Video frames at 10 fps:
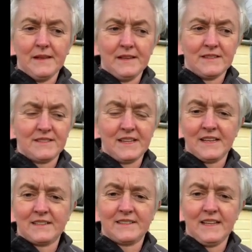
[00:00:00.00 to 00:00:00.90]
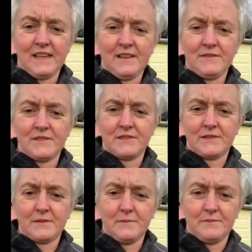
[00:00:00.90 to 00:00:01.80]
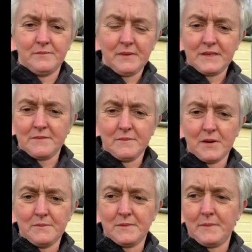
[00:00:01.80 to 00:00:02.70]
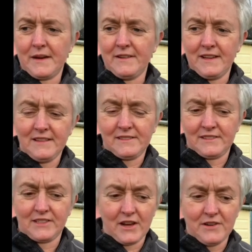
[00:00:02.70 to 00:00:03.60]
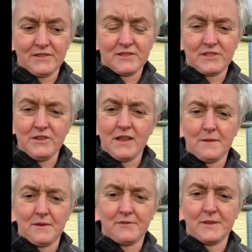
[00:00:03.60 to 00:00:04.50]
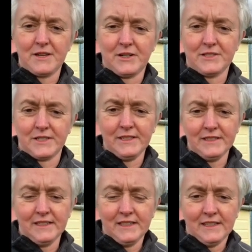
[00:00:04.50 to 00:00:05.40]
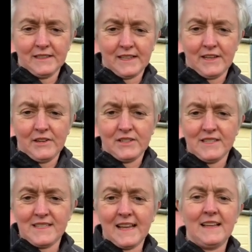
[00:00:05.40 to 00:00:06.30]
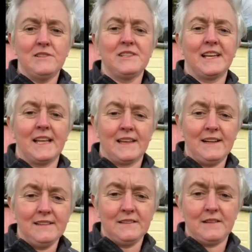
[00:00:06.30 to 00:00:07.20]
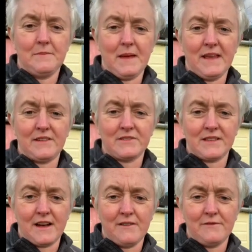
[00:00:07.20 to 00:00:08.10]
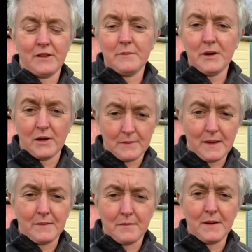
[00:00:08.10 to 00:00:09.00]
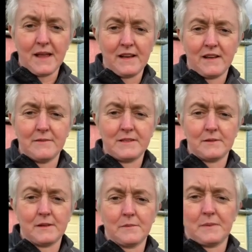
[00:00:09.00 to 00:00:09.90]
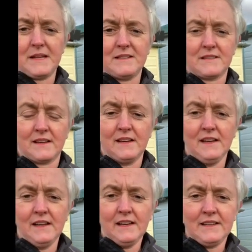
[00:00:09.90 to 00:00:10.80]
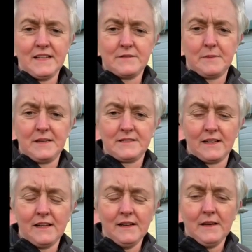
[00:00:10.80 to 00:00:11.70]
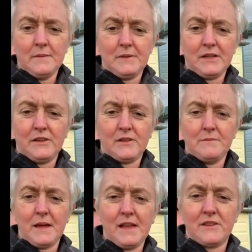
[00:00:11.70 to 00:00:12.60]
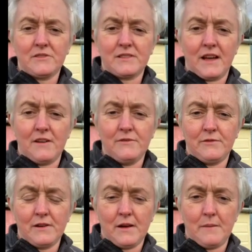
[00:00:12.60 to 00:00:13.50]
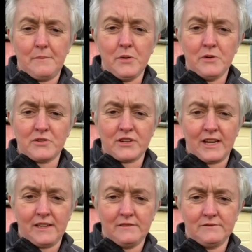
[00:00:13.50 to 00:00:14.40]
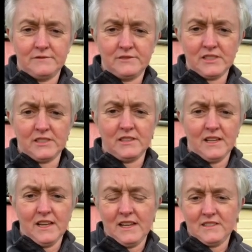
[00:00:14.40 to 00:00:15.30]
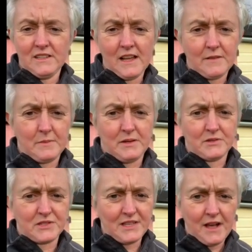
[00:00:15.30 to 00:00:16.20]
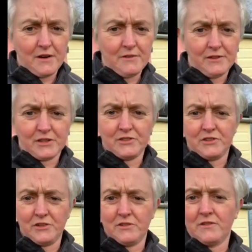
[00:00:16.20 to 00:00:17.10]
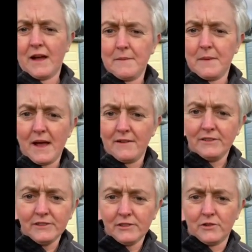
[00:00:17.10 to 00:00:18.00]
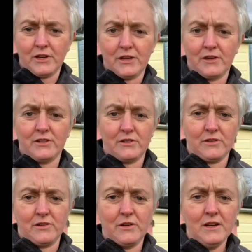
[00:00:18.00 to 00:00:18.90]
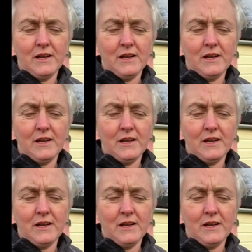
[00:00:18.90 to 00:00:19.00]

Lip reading: sticks, leaves, bits and bobs, berries, stones, you name it from the garden, then you can stick it all together and make yourself. You can put it on a paper plate like we did with the pizza, nature pizza, but you can make yourself a portrait. It doesn't have to be yourself. You could do your grandparent, or you could do your